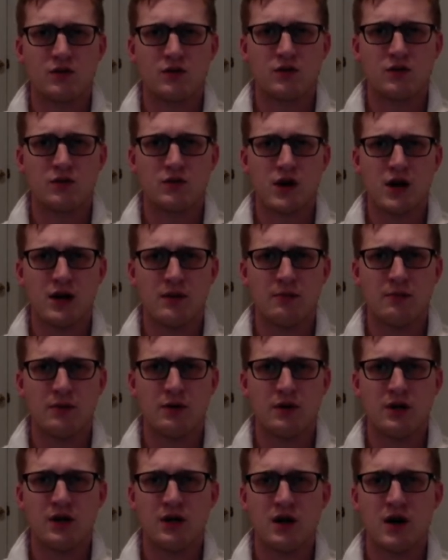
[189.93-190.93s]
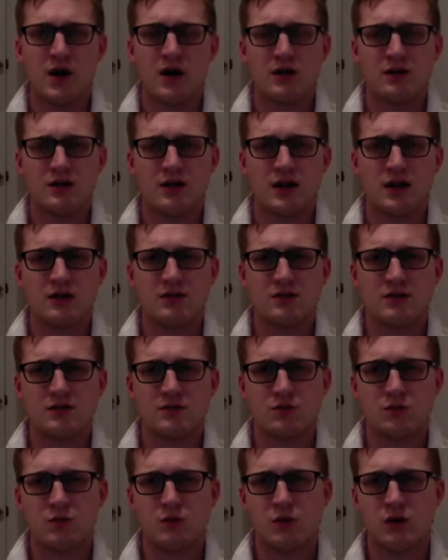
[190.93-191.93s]
try to put into context
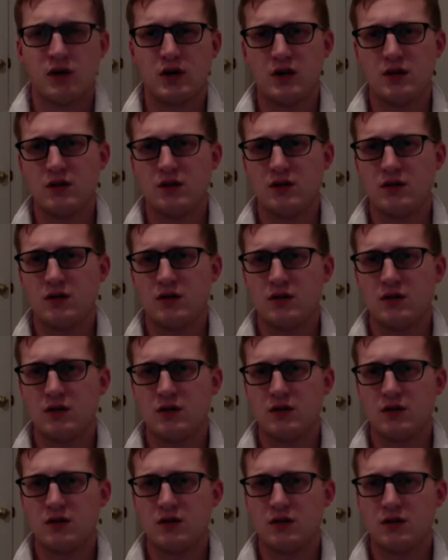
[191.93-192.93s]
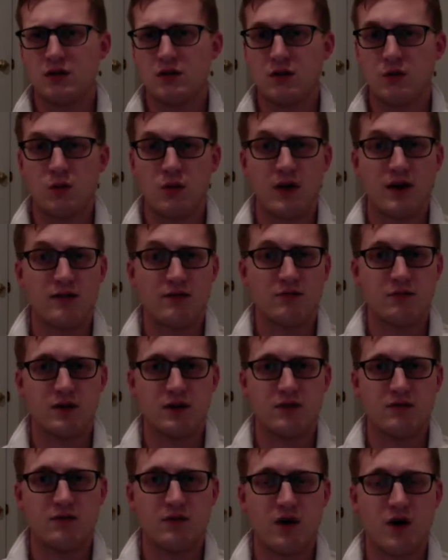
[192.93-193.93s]
what your wife may
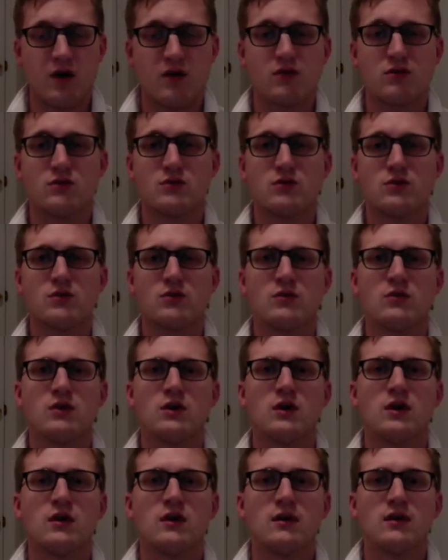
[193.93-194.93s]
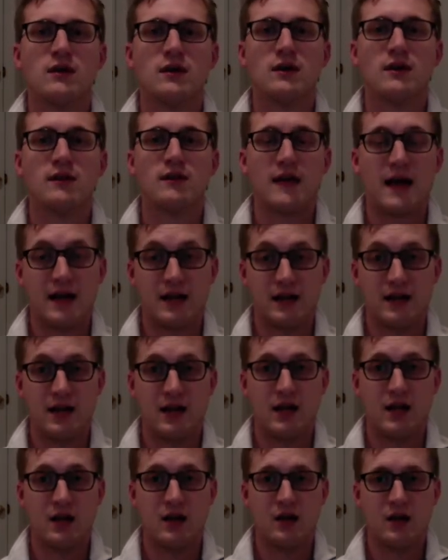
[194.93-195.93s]
have gone through that
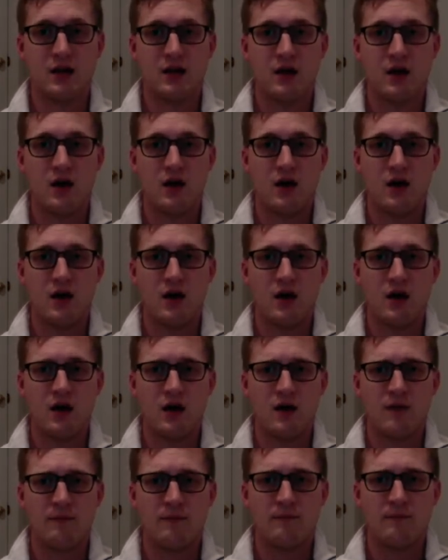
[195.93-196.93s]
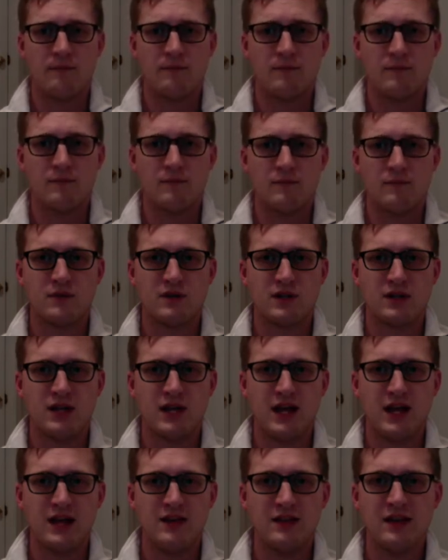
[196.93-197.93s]
day. Um,
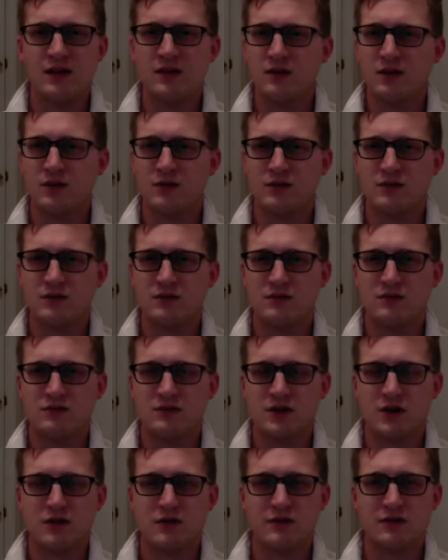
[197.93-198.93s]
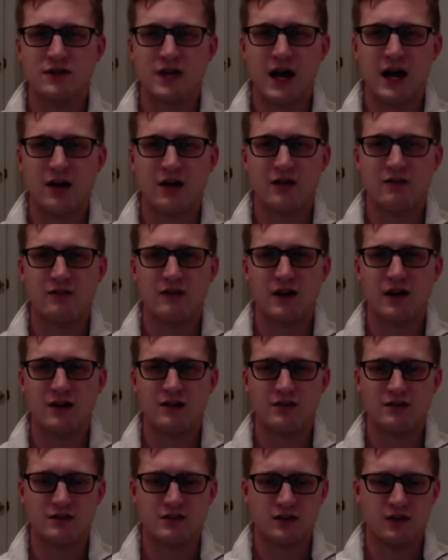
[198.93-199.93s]
Take that dose of
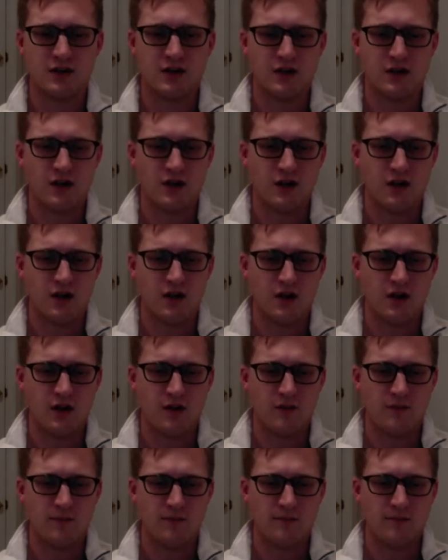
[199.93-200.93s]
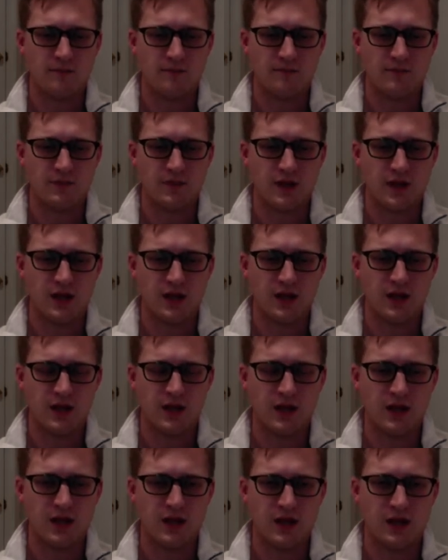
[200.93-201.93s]
self-sacrifice, um,
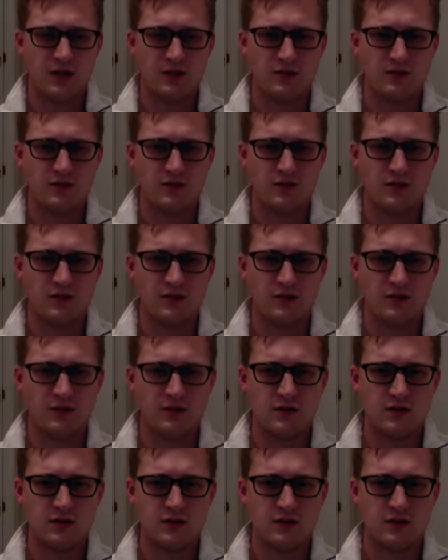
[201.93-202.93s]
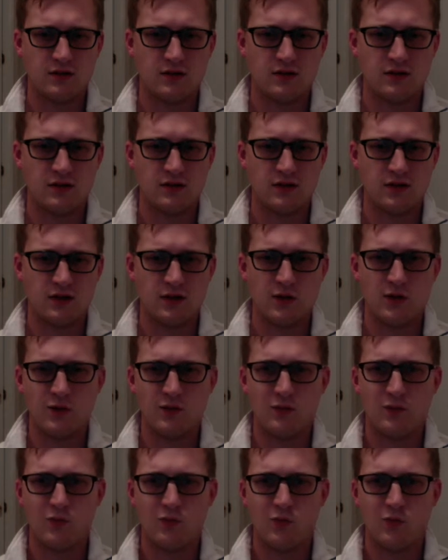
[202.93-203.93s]
and you know